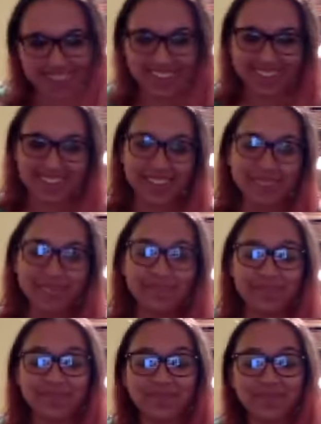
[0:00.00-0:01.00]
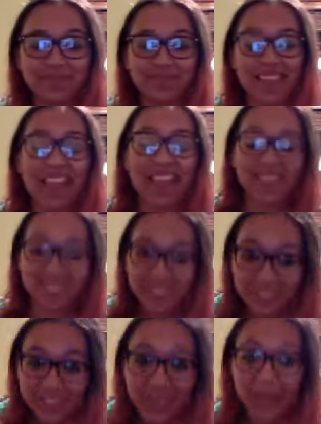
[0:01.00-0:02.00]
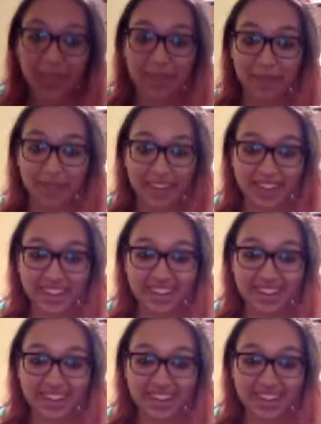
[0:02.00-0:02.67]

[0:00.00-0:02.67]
Um, how has your week been?